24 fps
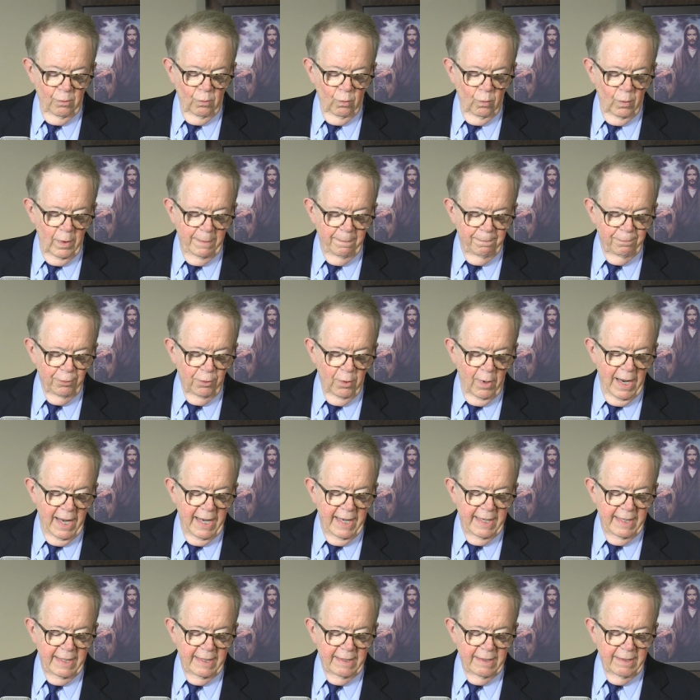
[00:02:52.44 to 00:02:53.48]
We
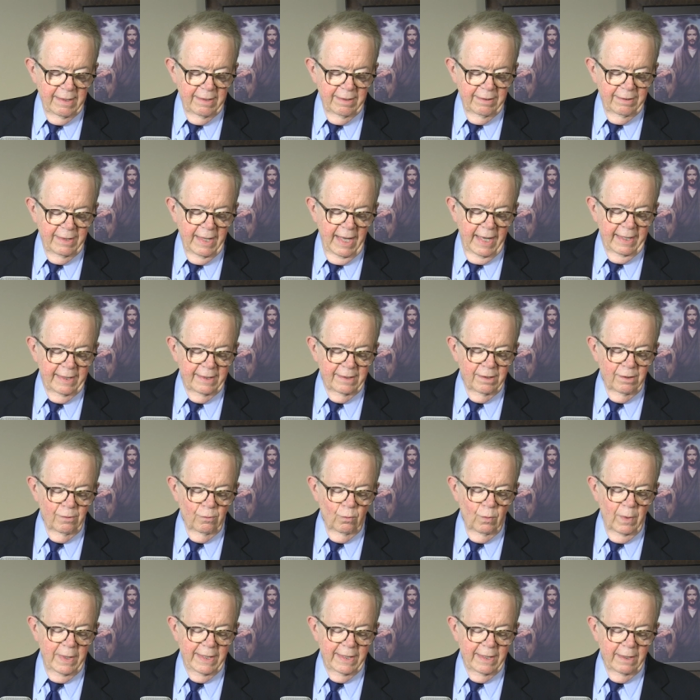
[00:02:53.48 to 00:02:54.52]
pray that
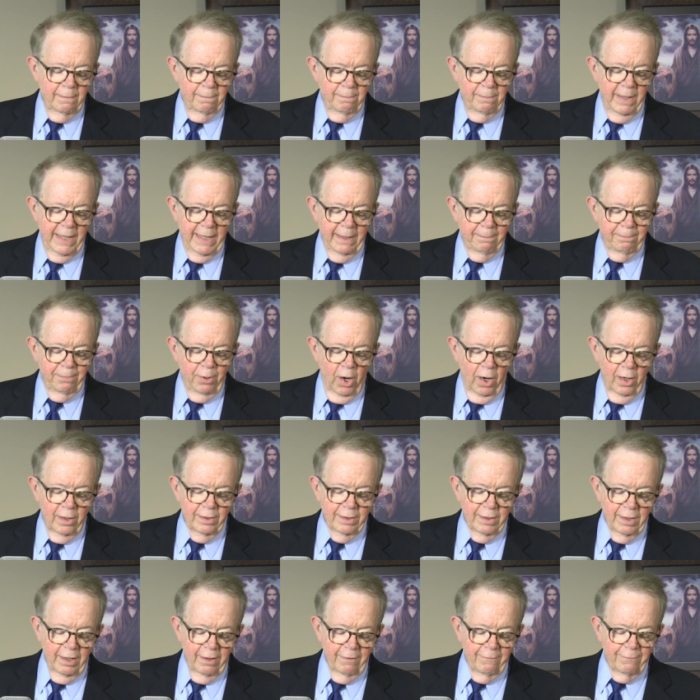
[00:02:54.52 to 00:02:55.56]
we can be a
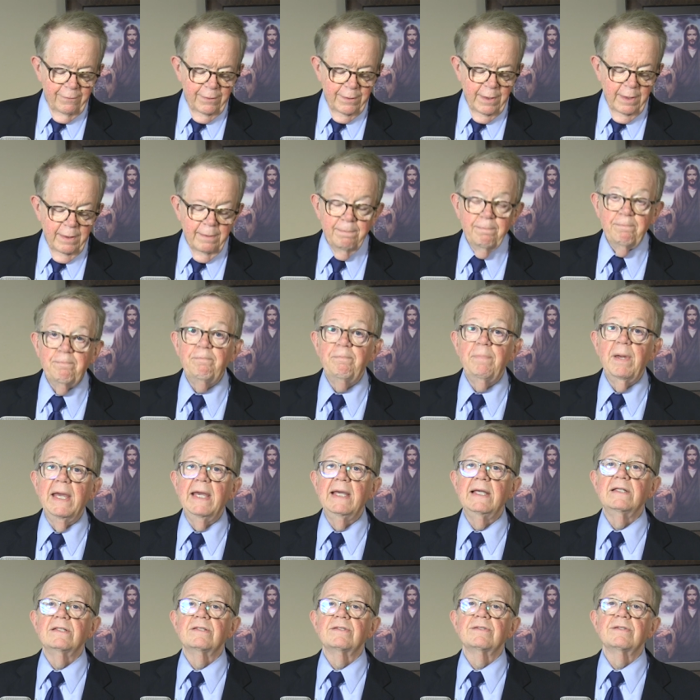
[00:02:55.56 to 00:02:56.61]
part of the
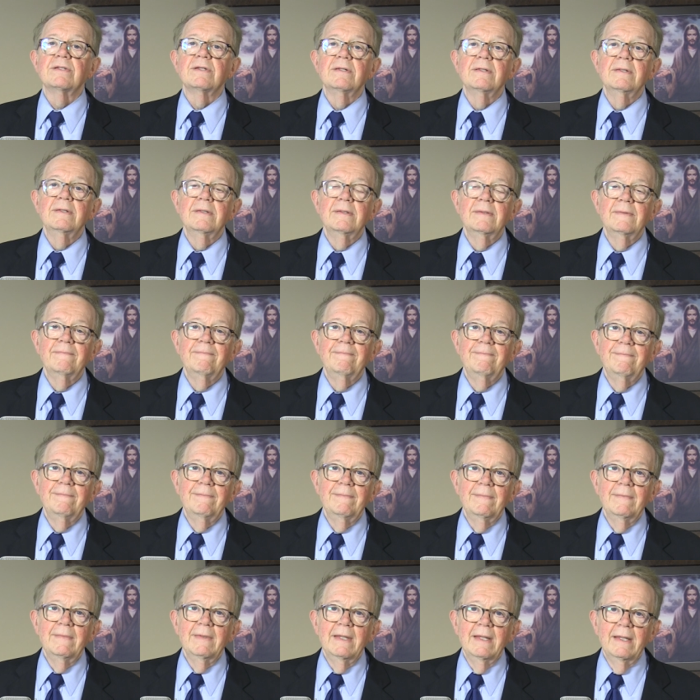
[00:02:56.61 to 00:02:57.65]
peace
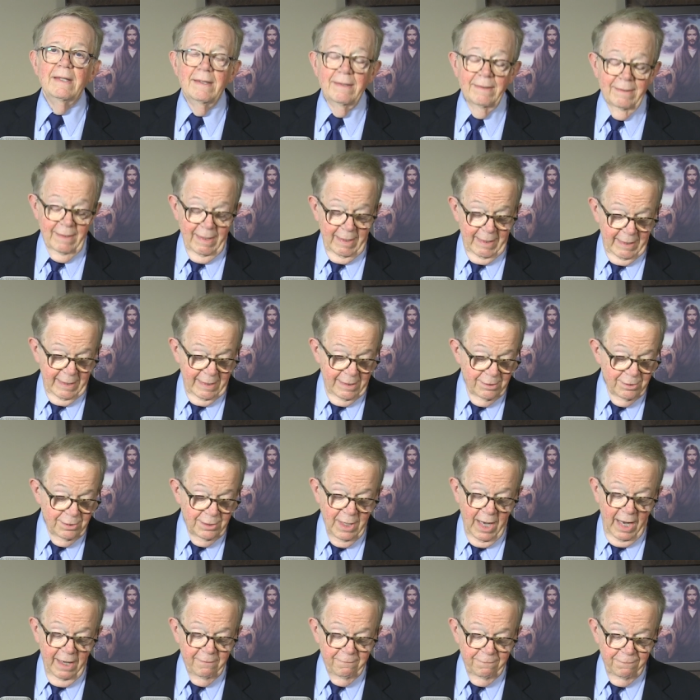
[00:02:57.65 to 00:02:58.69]
that is
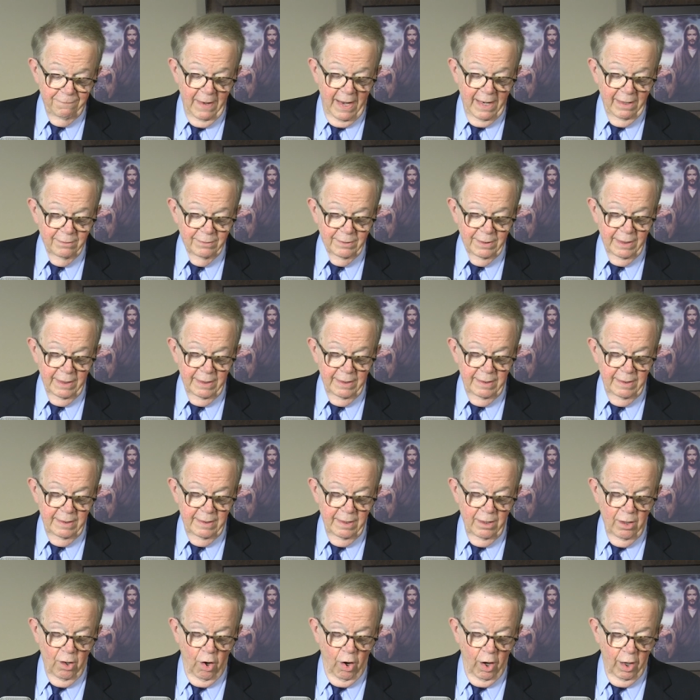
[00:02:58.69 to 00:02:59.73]
not founded
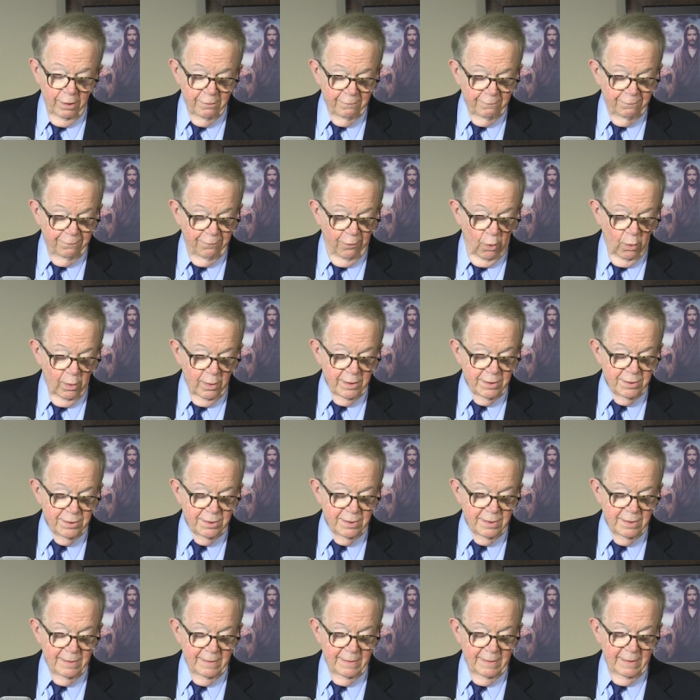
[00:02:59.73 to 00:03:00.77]
on
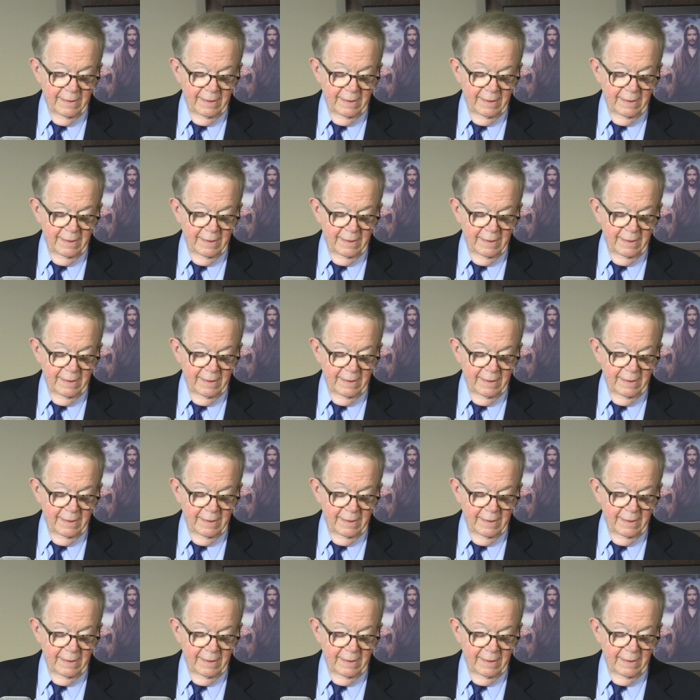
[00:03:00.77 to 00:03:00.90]
force,